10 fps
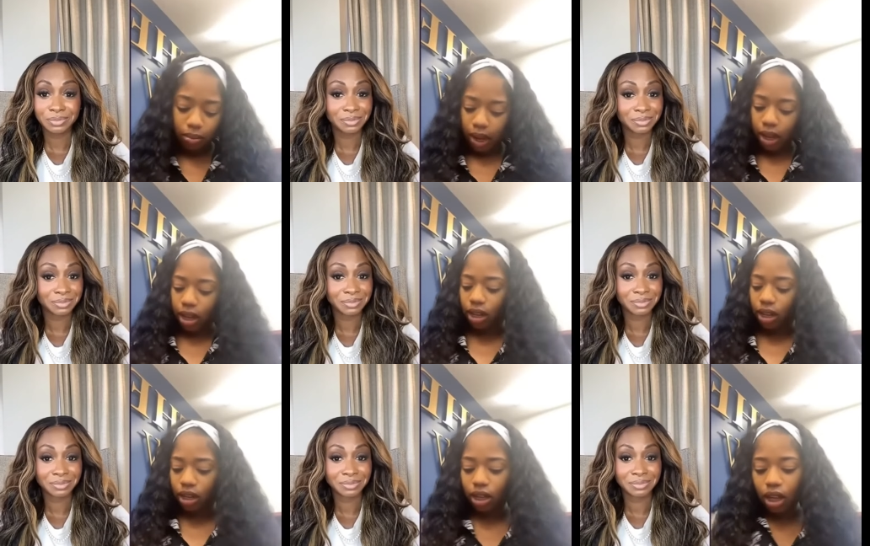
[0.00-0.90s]
Speaker 1: But
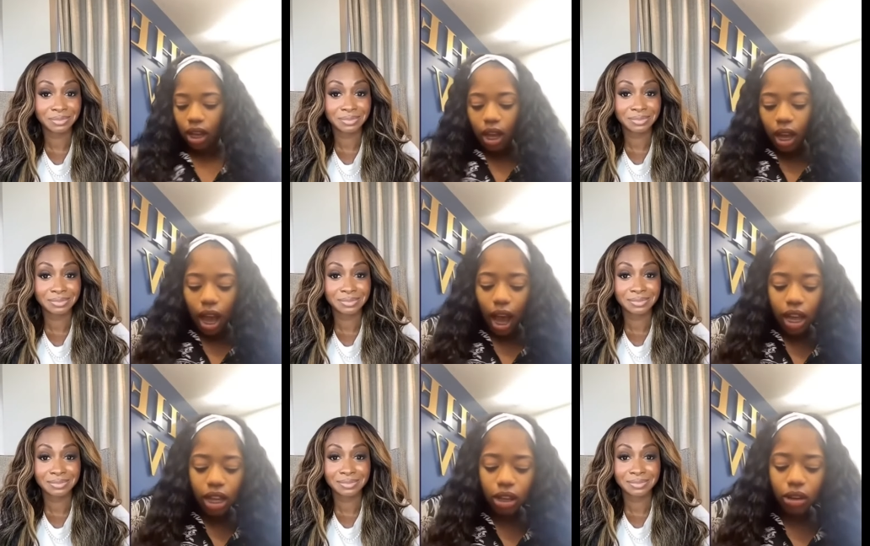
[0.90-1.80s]

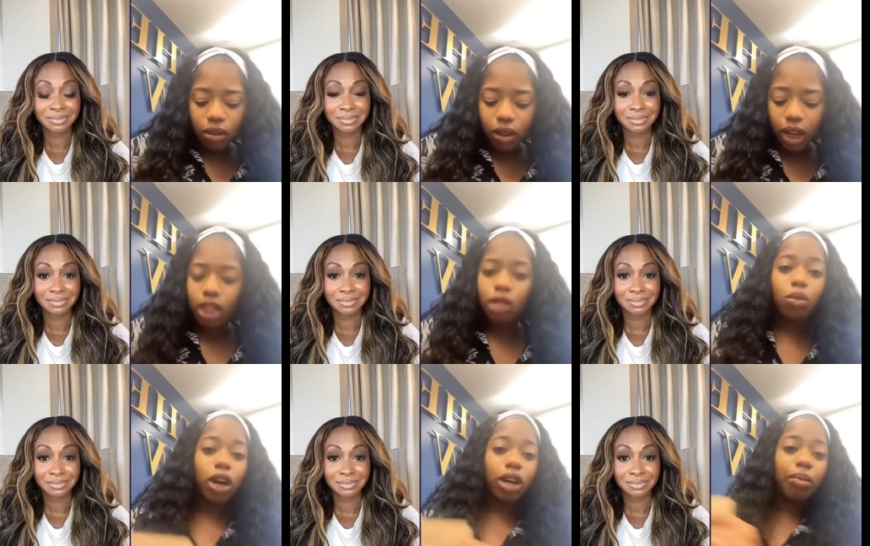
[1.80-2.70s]
you, there's more
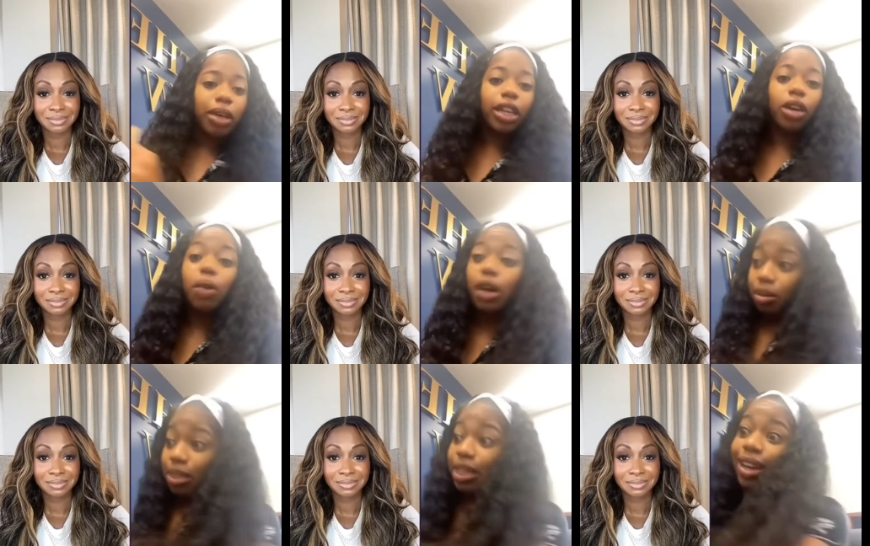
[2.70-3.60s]
to me than what I'm
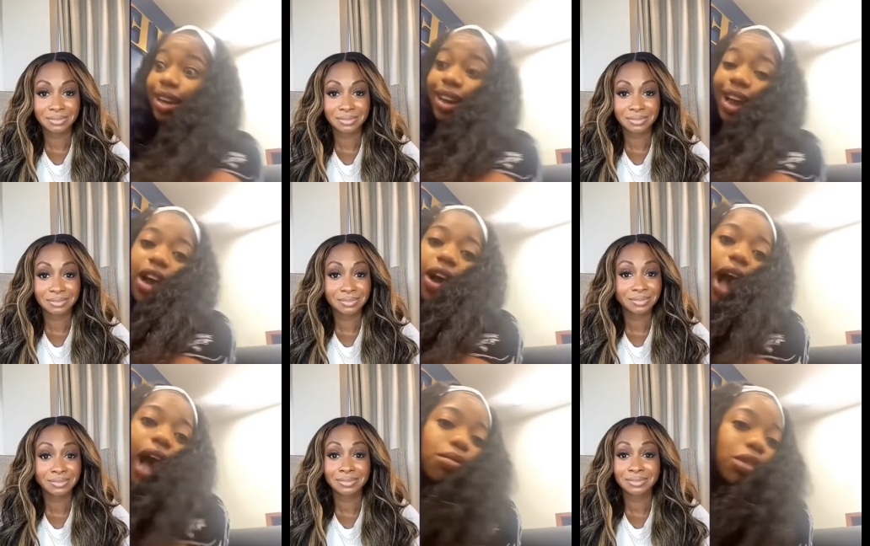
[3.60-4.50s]
saying now. I'm
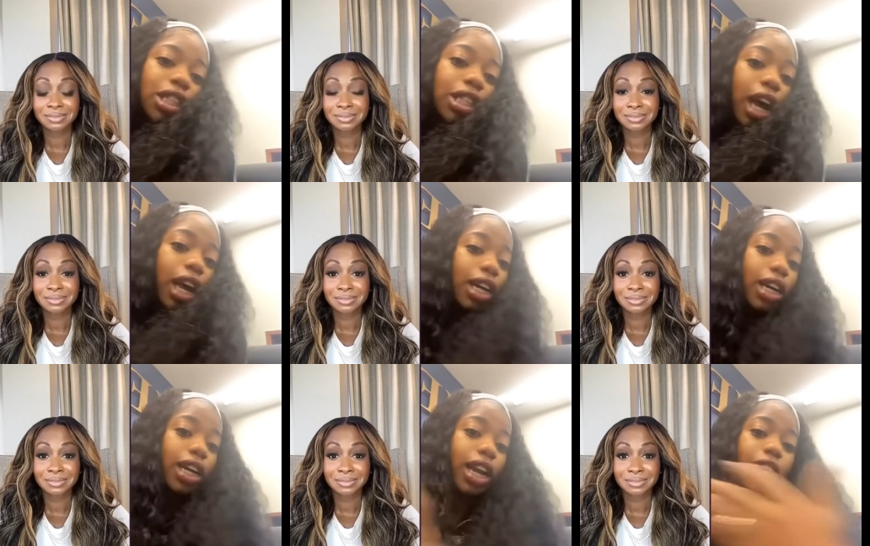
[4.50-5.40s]
just not good at
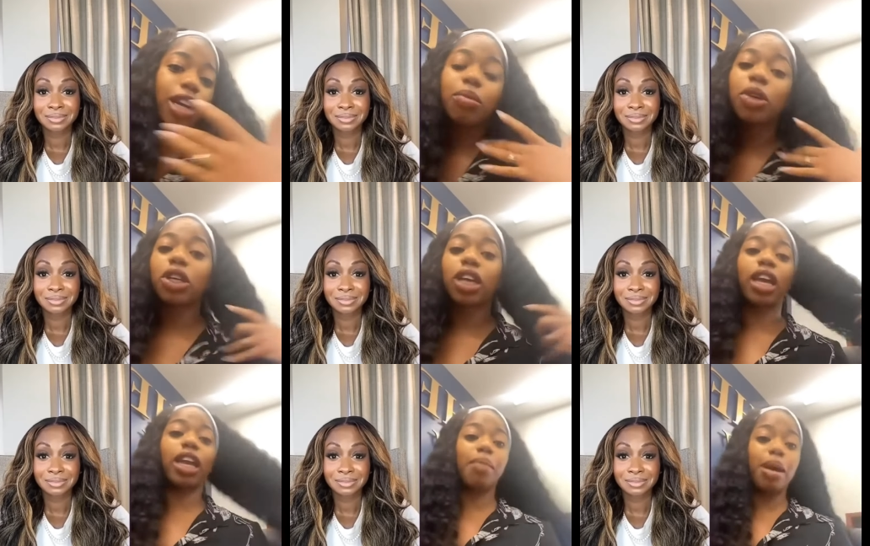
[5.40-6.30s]
communicating. That might
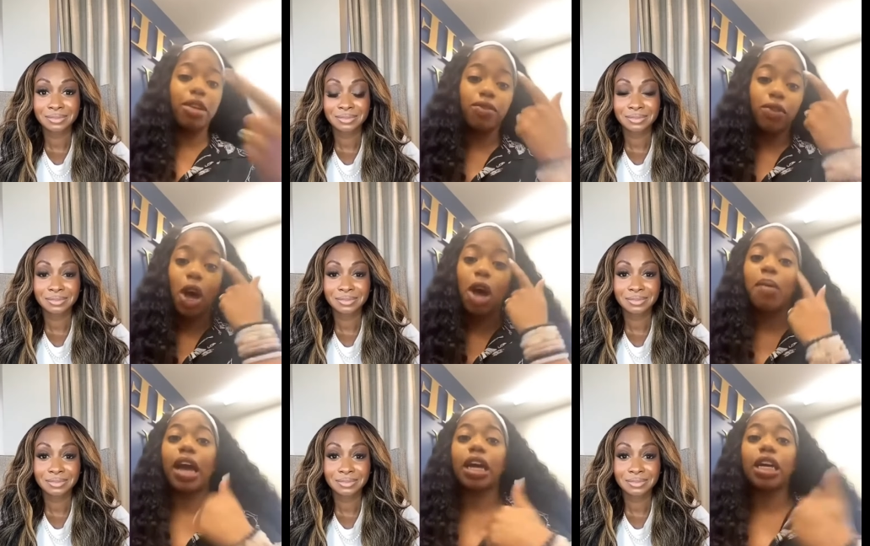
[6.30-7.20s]
be a flaw. I'm not
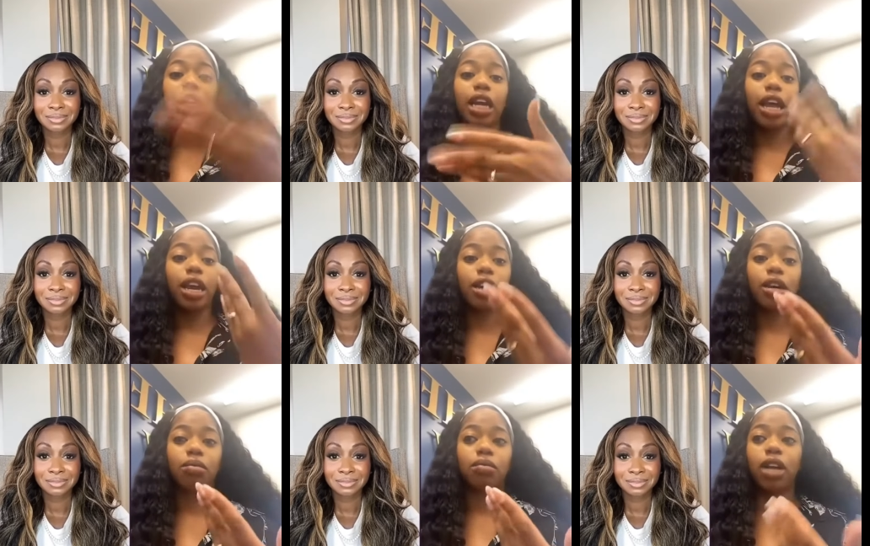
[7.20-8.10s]
good at um,
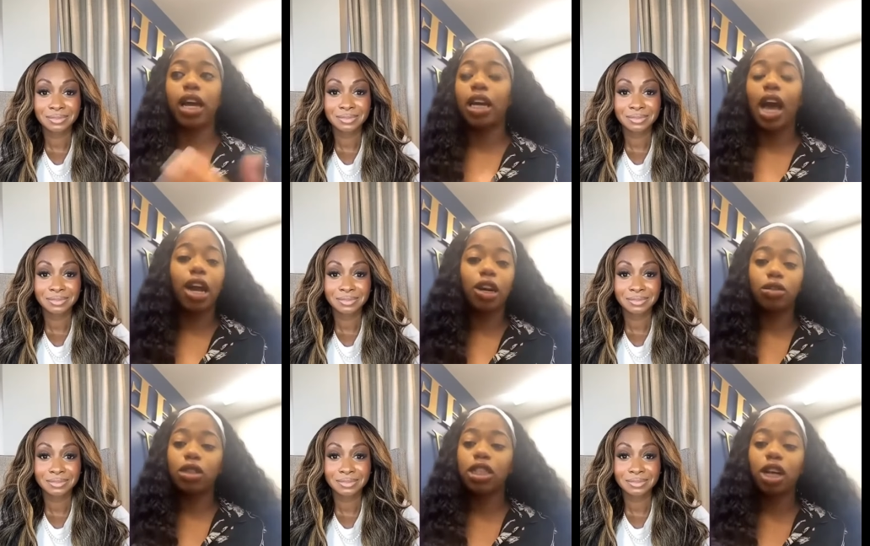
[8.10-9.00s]
like I don't
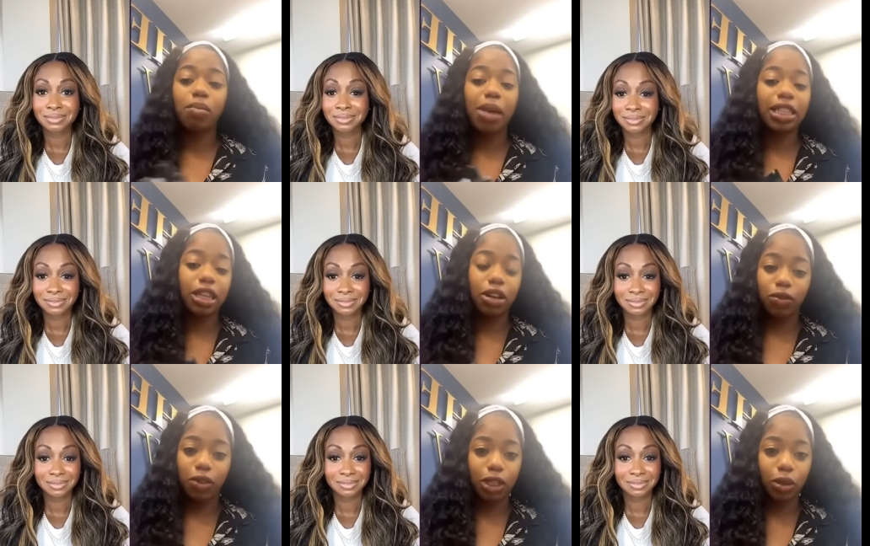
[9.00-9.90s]
sell myself. It's
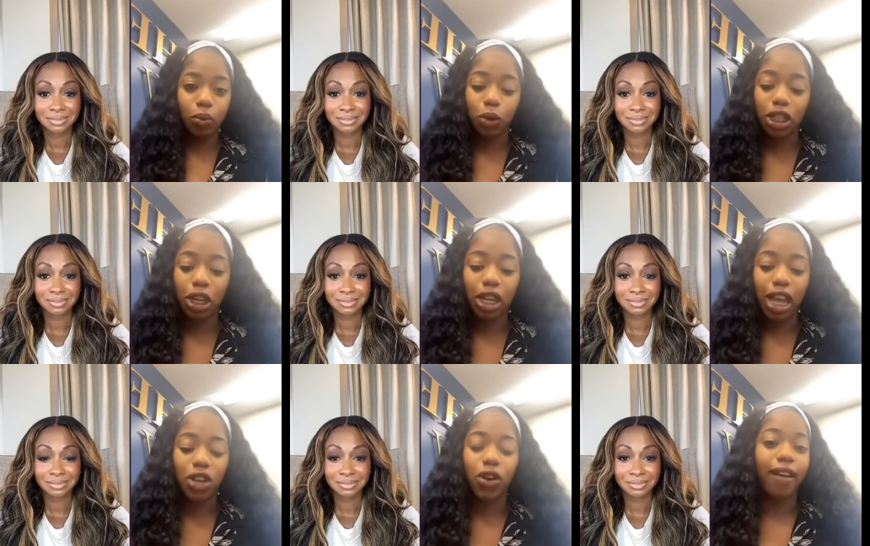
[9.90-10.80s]
more so like you
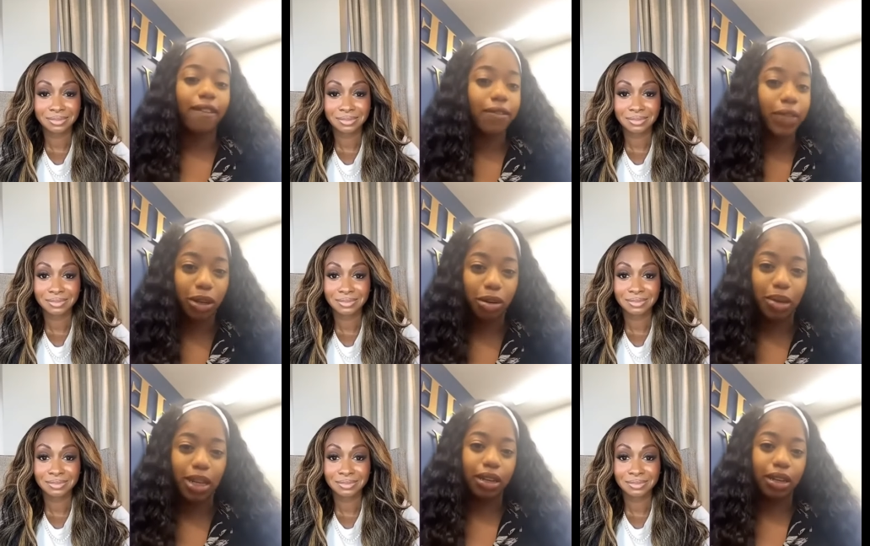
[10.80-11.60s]
gotta feel me.